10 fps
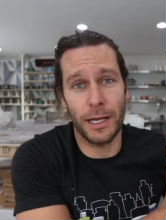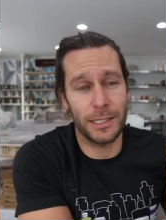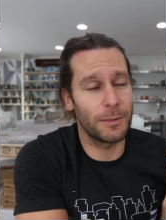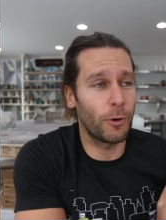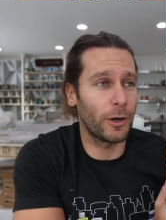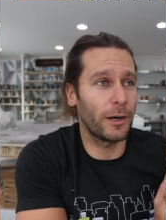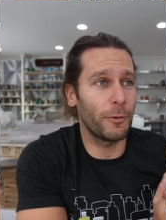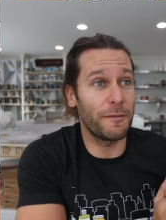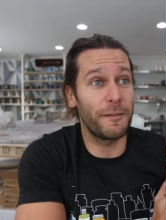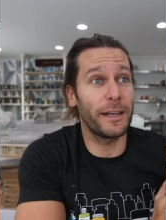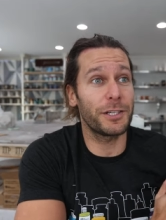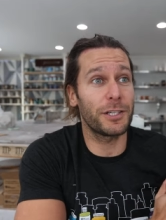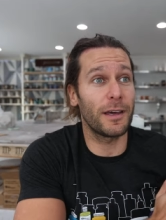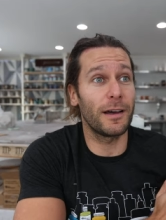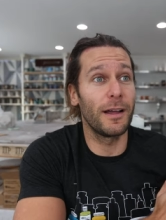a custom order. We
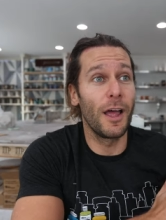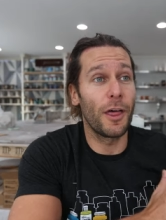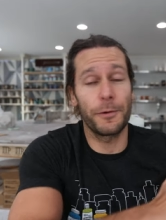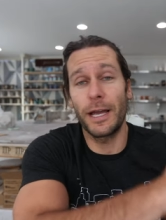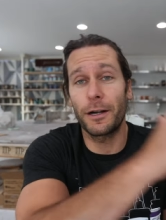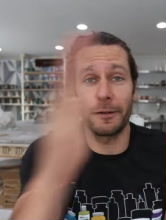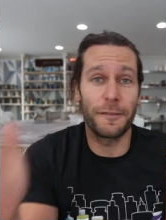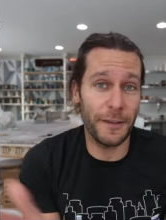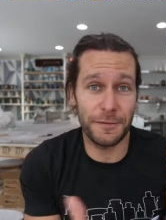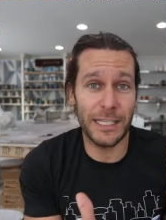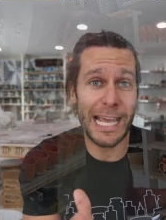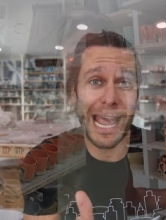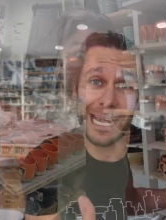finished the 350